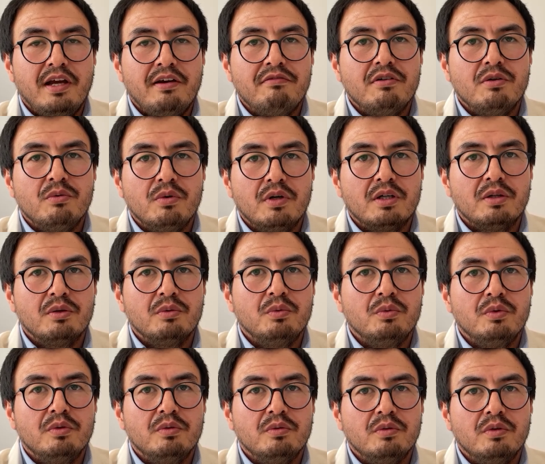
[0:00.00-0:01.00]
everyone
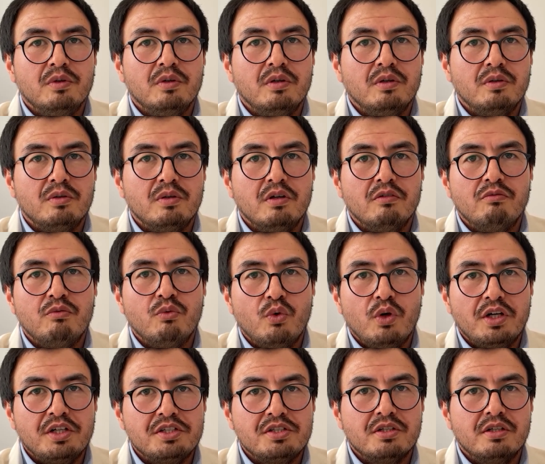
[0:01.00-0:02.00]
who have
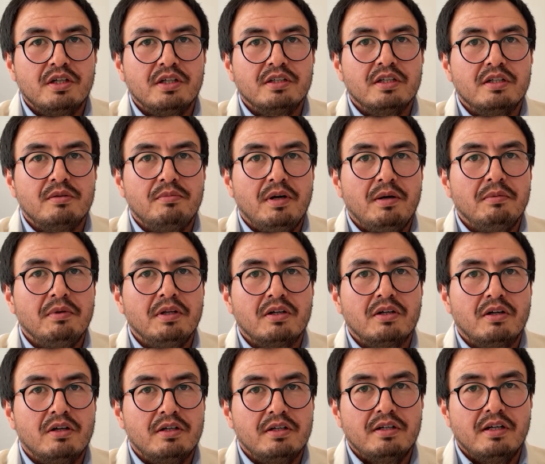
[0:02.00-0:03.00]
worked during the
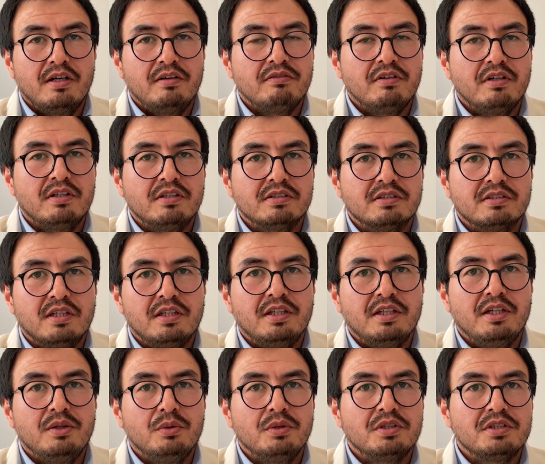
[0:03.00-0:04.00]
Republic Order in
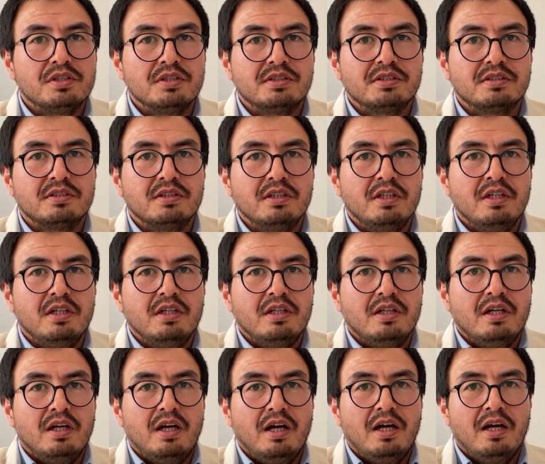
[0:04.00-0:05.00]
Afghanistan, they would just
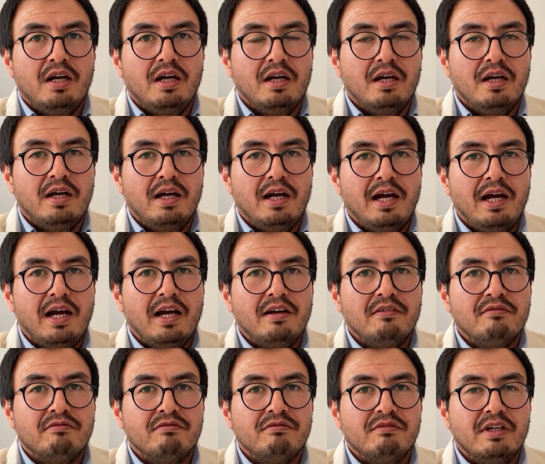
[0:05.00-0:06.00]

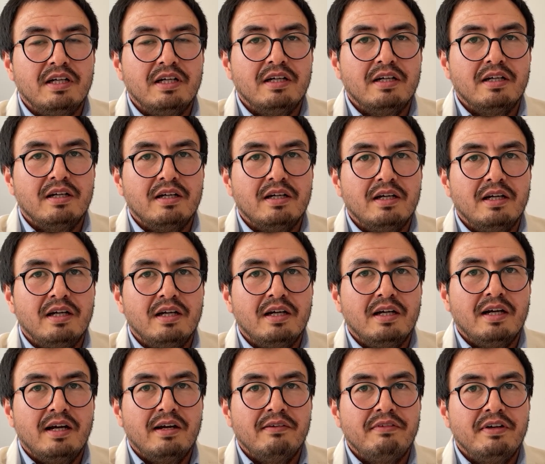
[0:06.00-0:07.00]
have
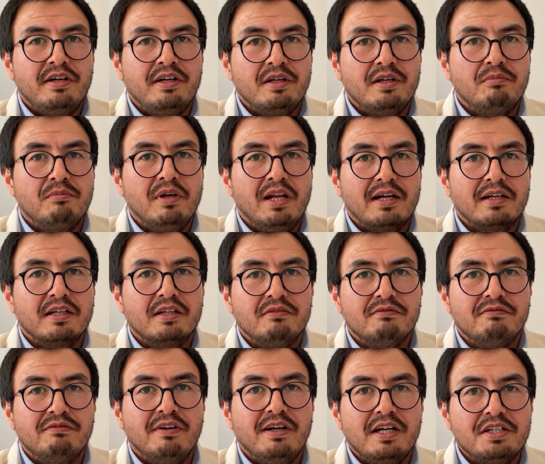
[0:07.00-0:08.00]
a very black
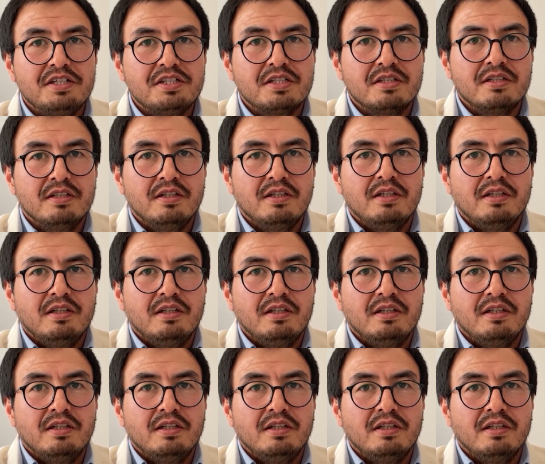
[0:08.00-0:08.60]
and white